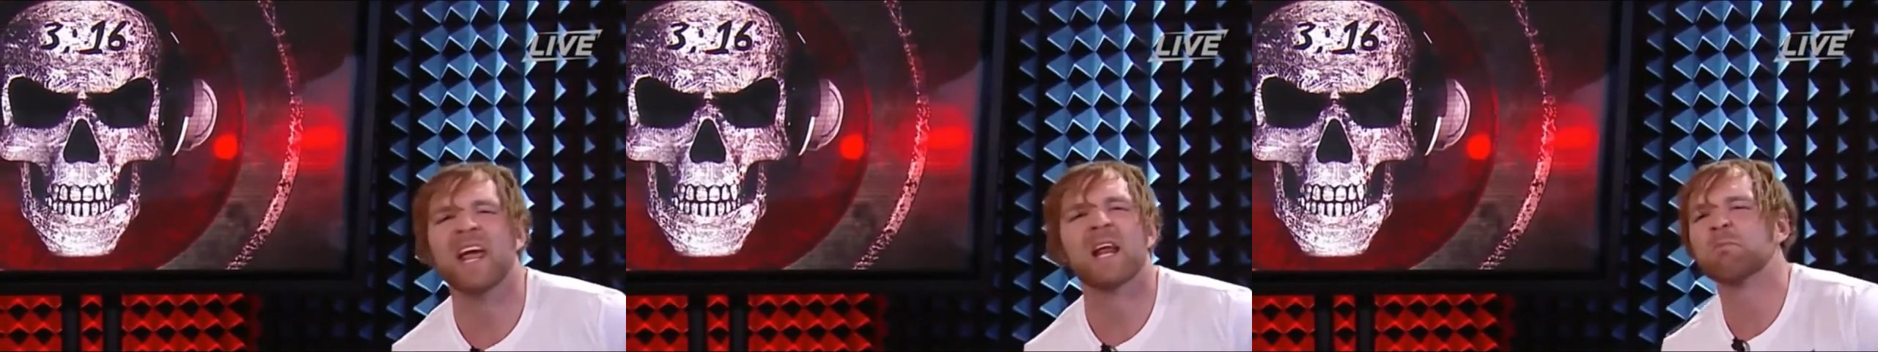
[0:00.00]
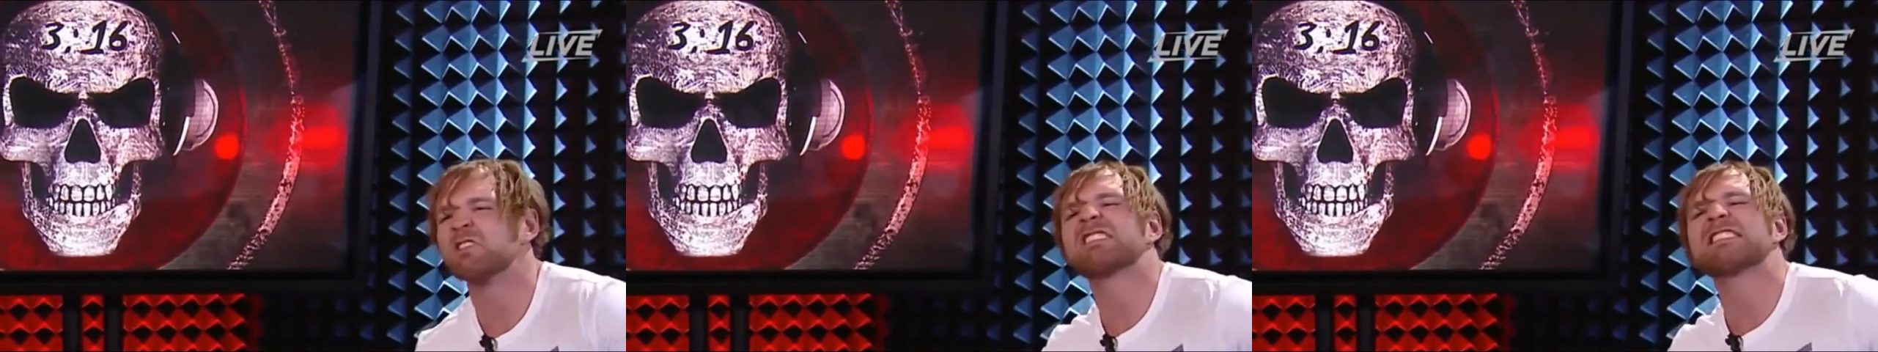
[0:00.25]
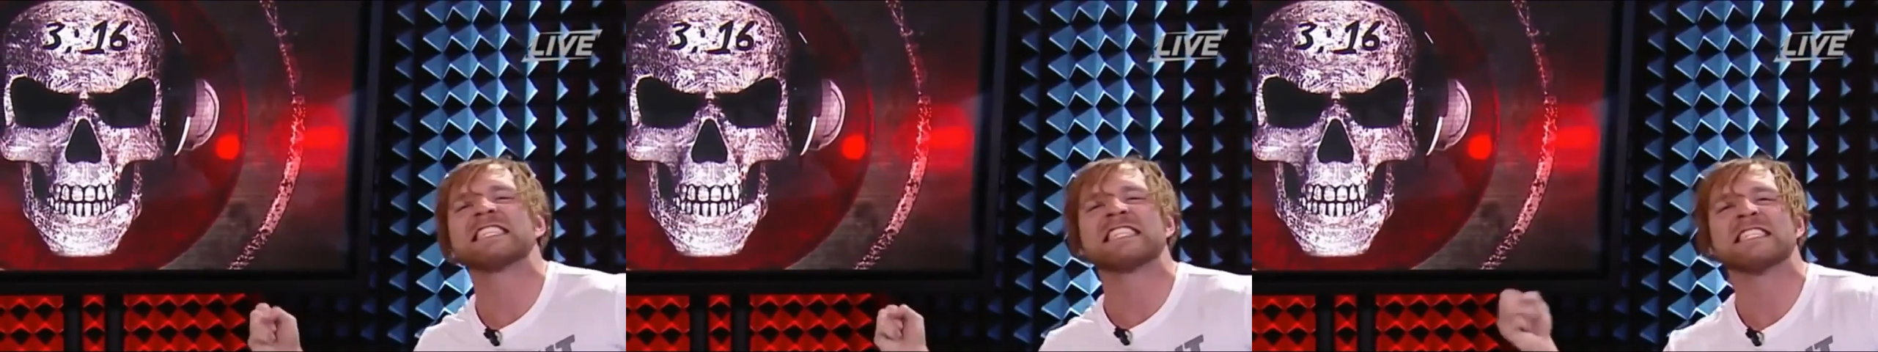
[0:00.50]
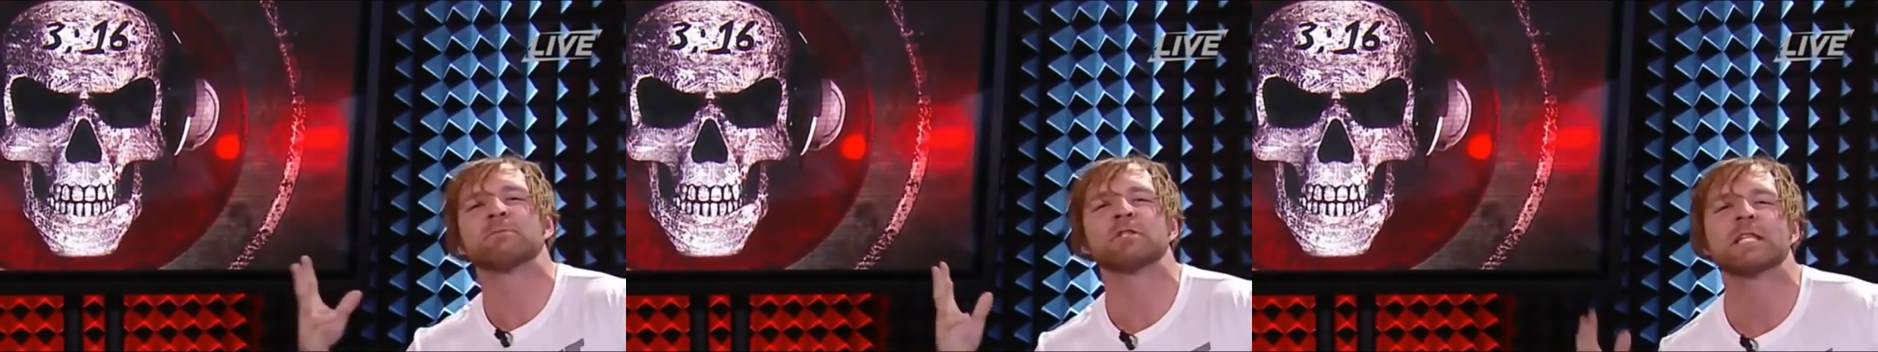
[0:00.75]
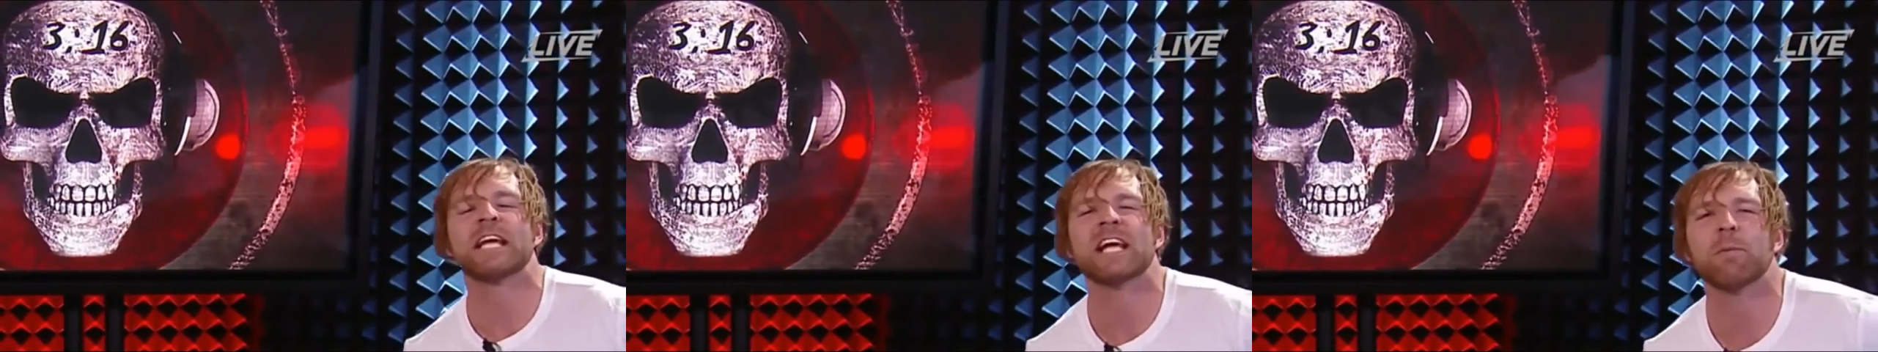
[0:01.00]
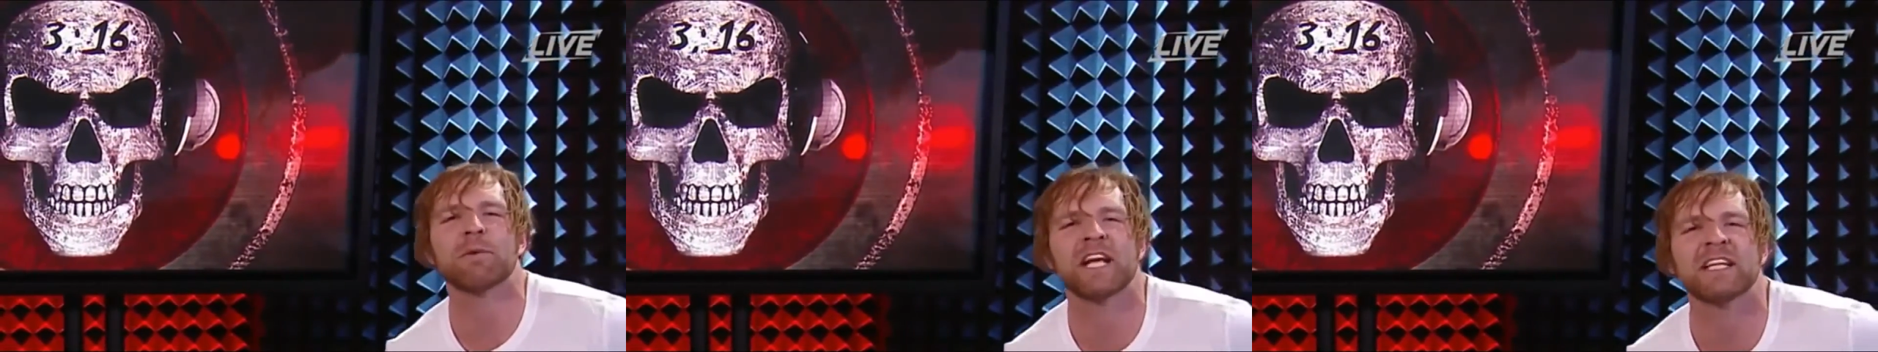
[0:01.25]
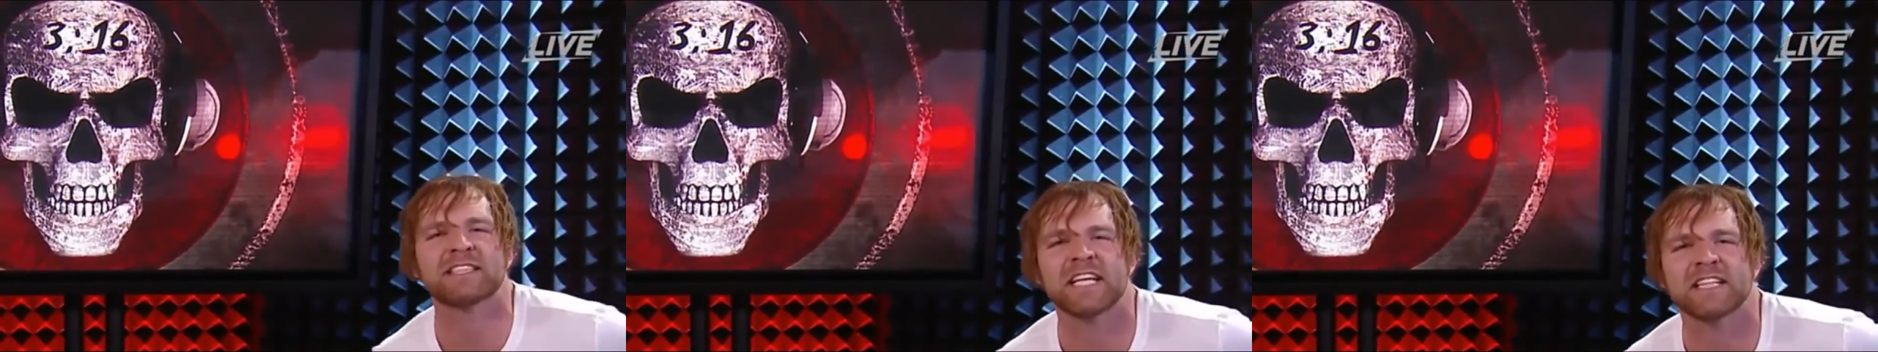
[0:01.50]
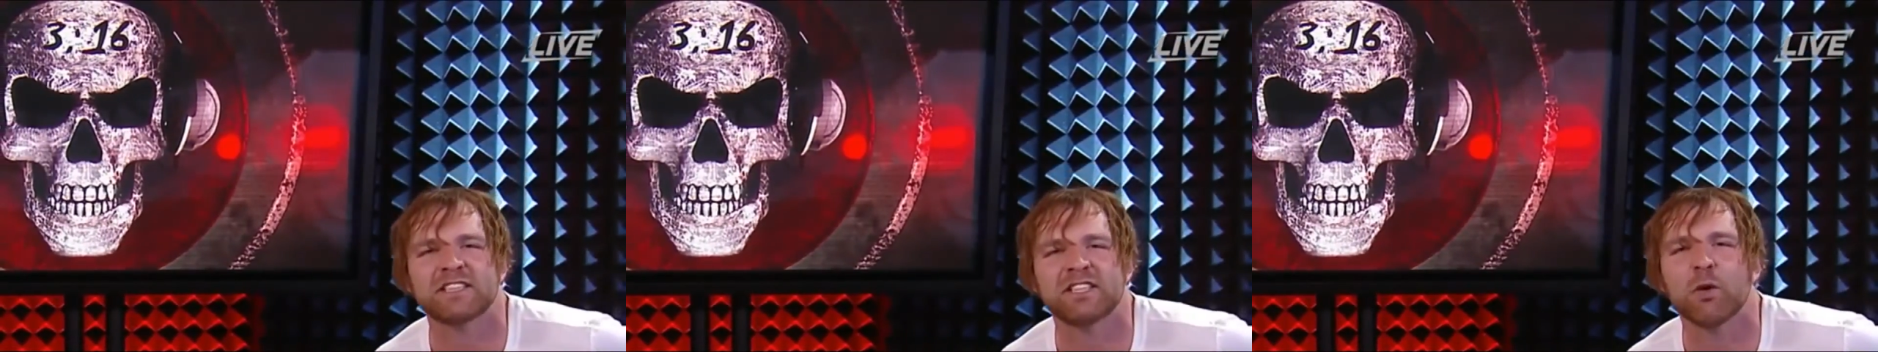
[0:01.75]
I'm going to slam your leg up against that
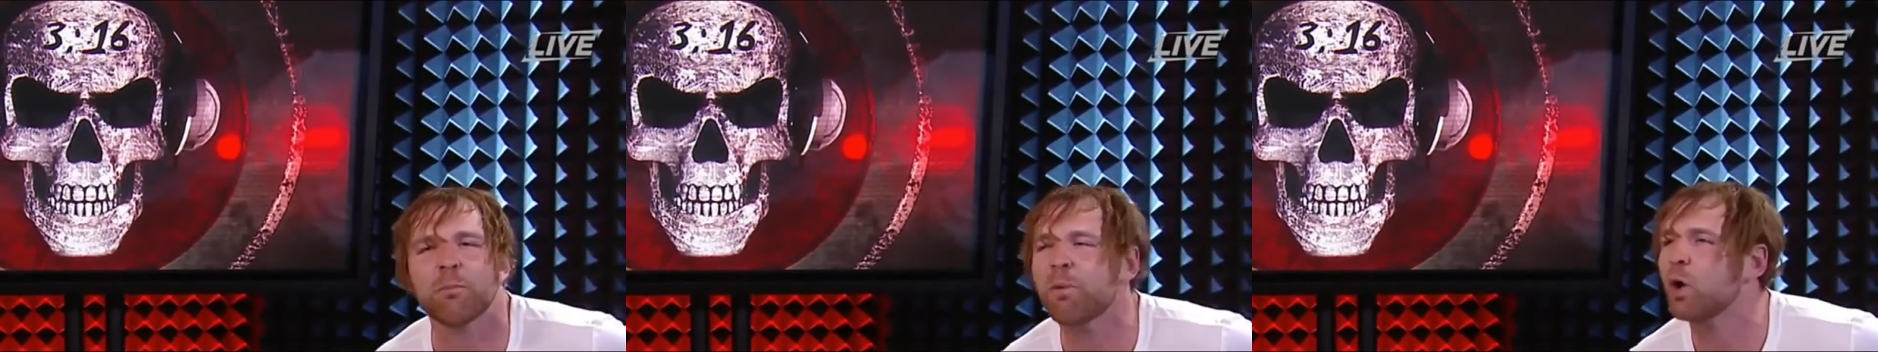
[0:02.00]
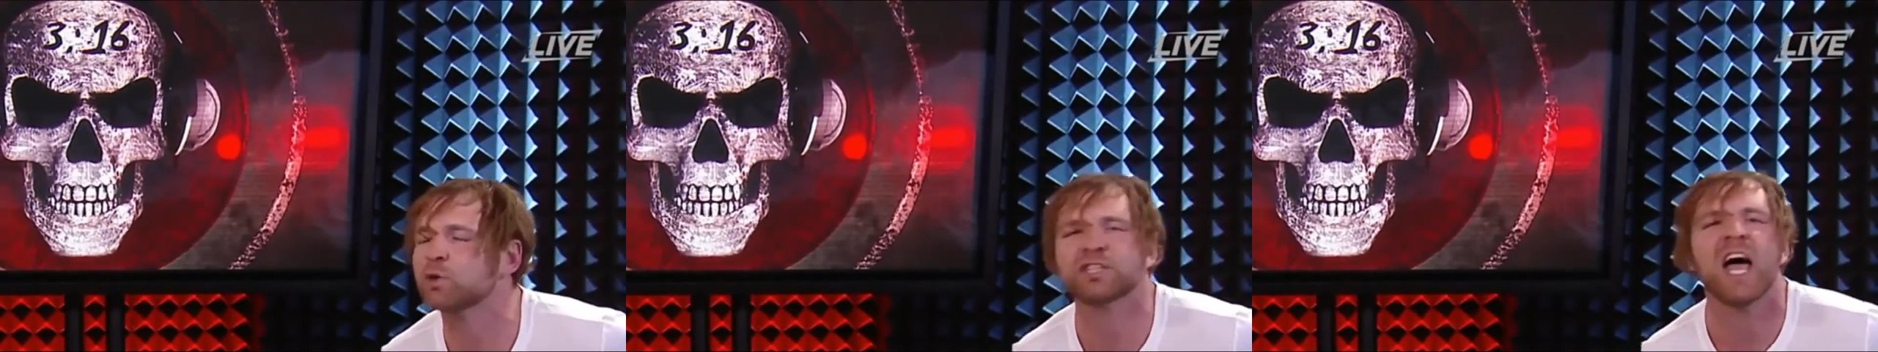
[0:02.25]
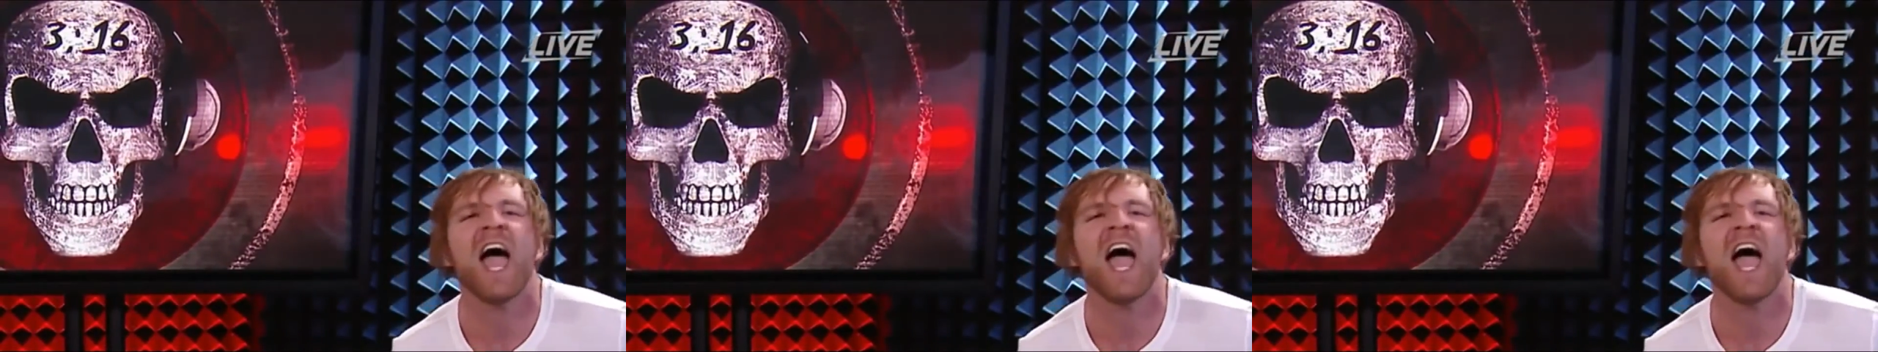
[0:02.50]
steel post,